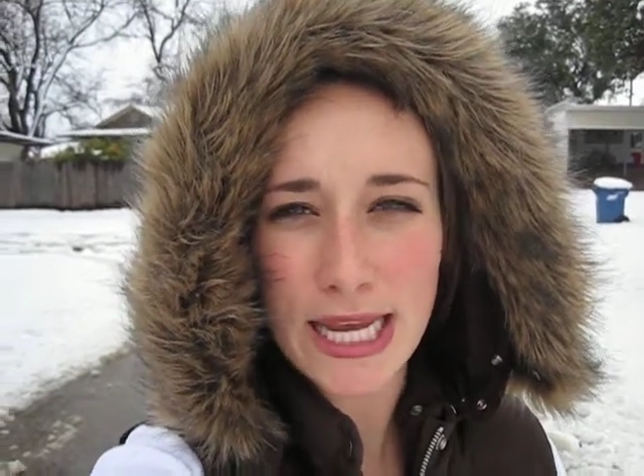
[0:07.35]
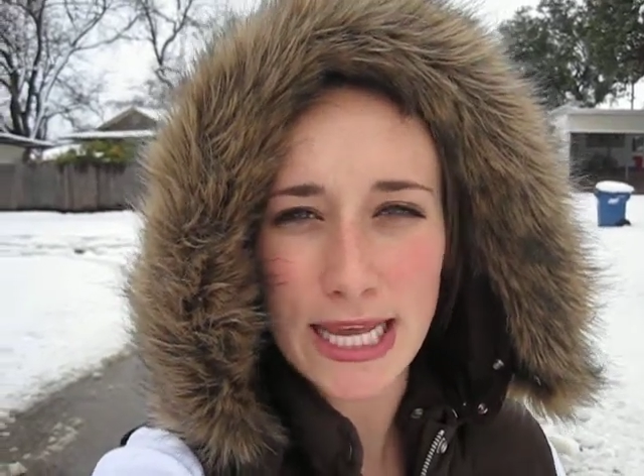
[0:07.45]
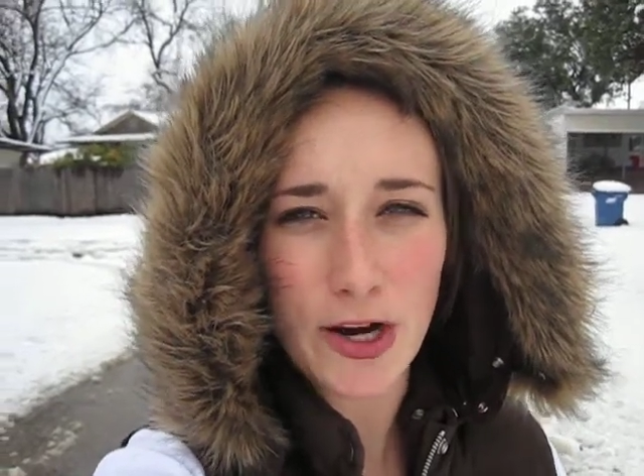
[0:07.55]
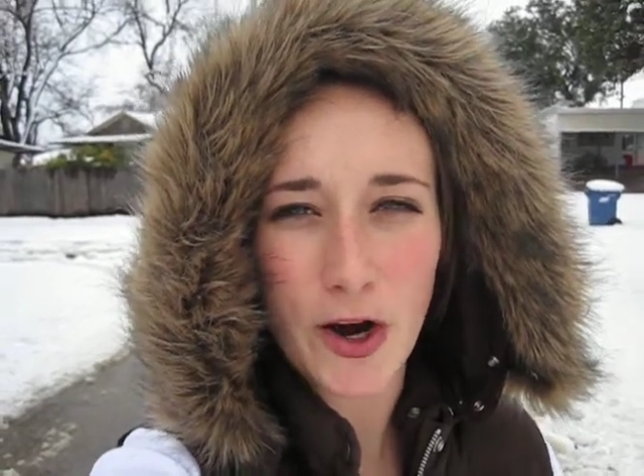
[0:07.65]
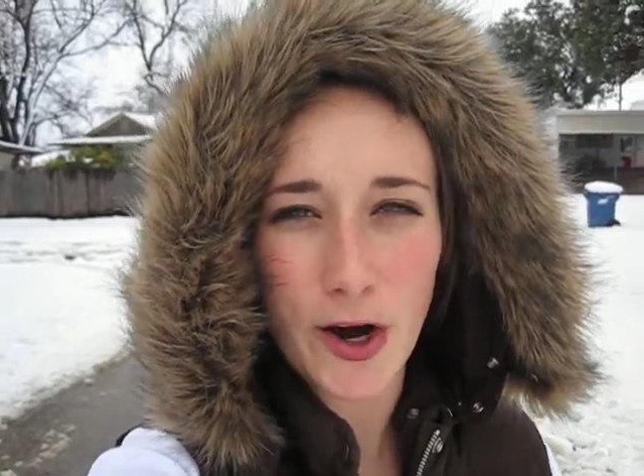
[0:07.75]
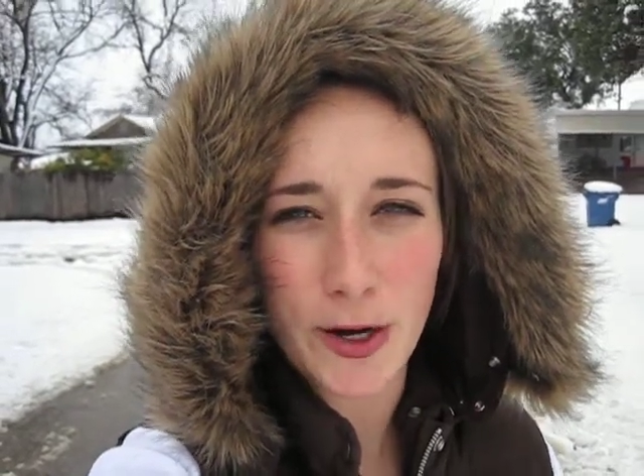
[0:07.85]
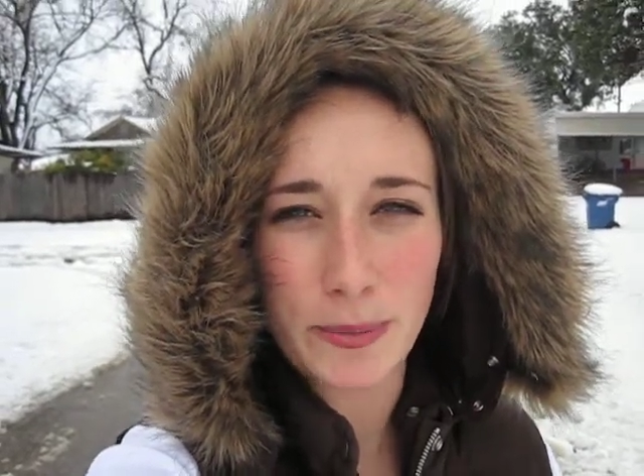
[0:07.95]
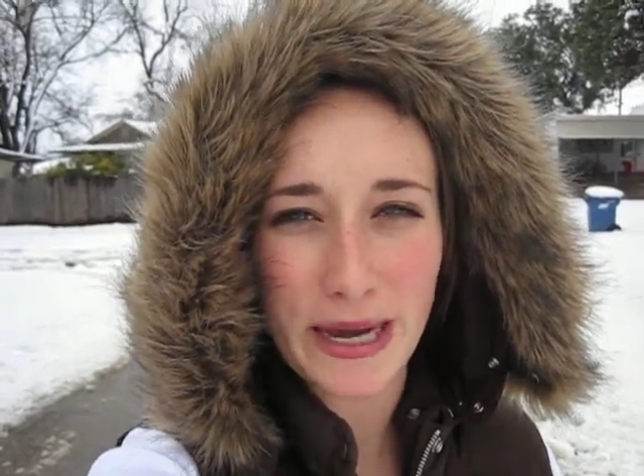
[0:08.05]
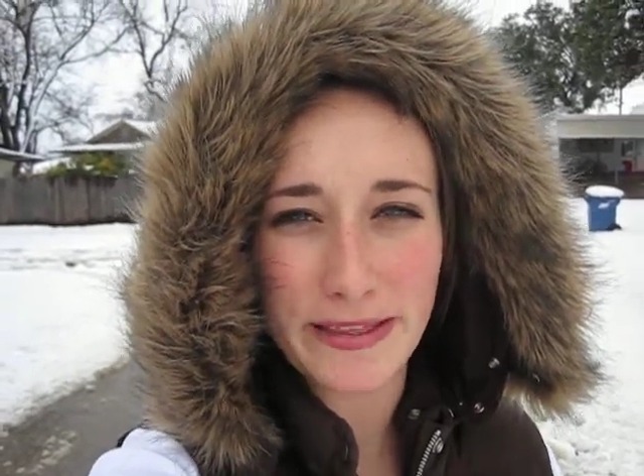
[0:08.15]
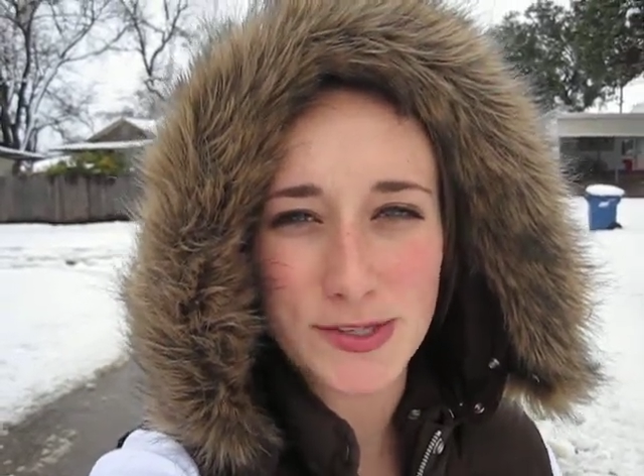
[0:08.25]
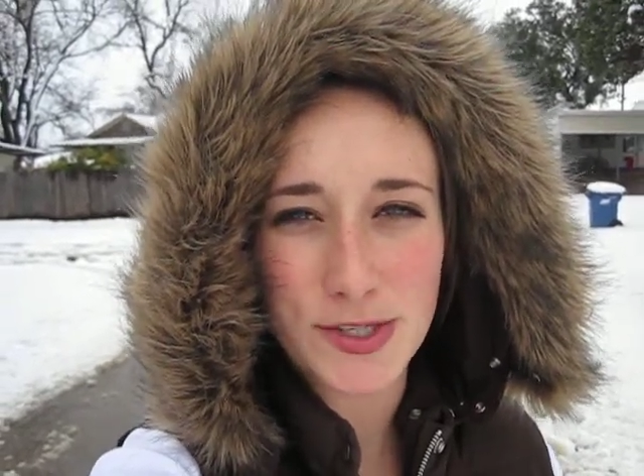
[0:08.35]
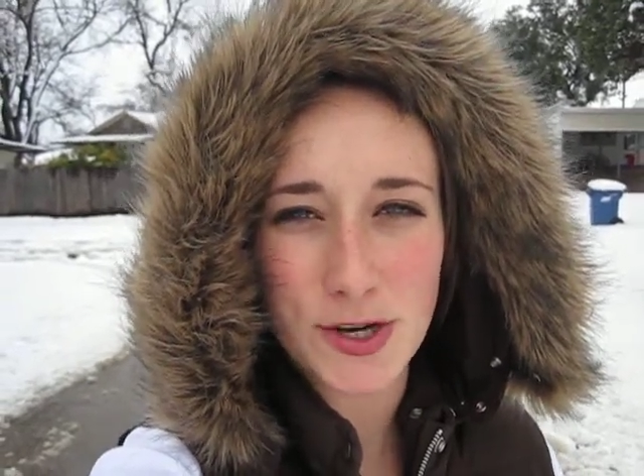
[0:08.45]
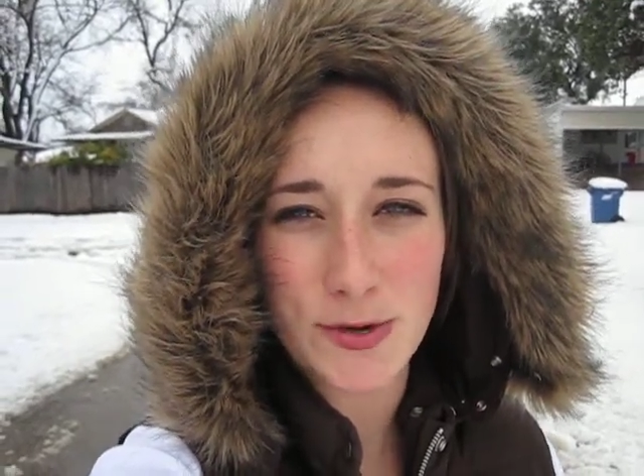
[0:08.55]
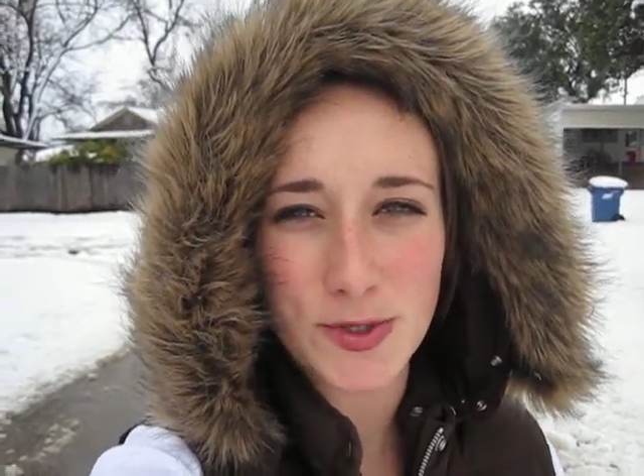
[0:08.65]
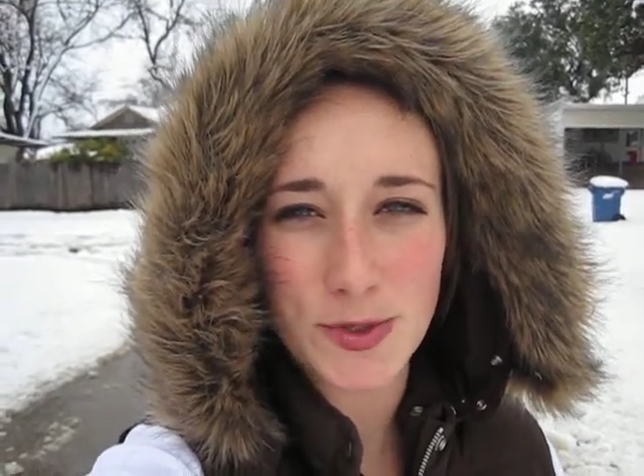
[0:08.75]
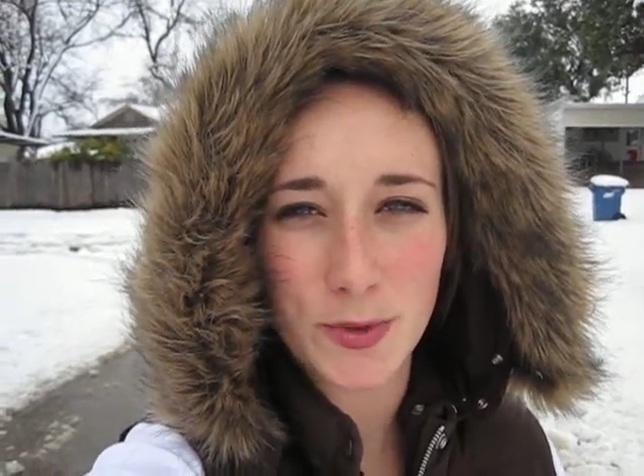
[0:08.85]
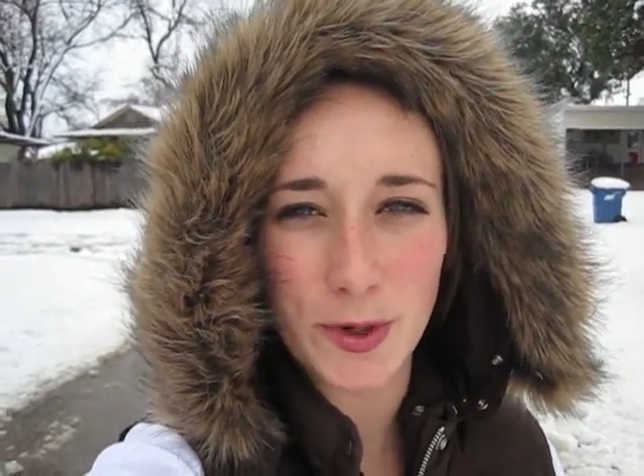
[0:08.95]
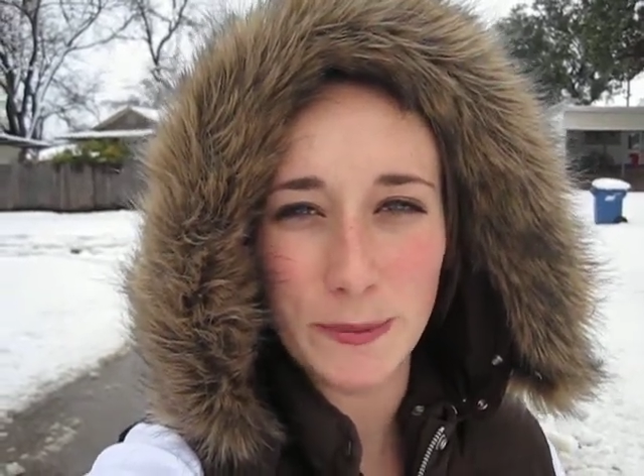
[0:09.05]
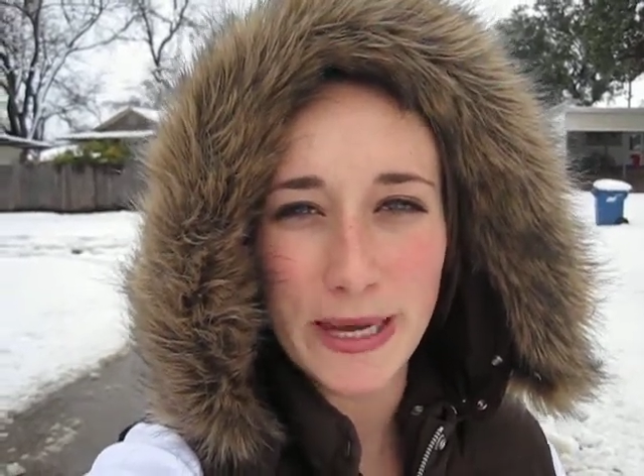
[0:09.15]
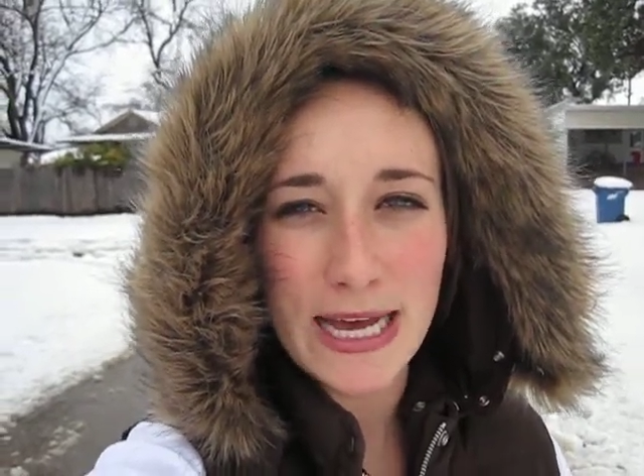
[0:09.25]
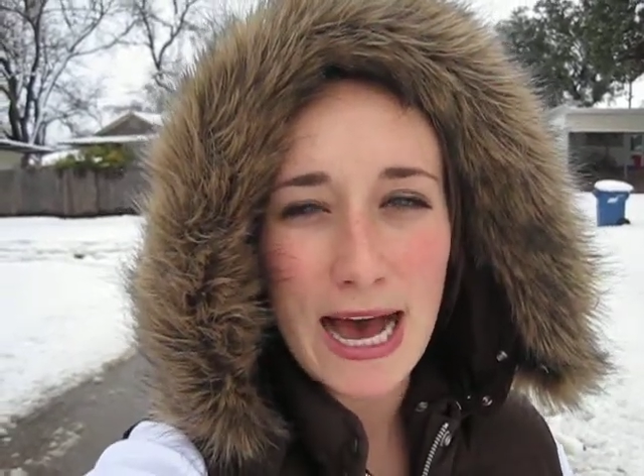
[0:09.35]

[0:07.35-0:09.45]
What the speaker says: hit hard by this snowstorm.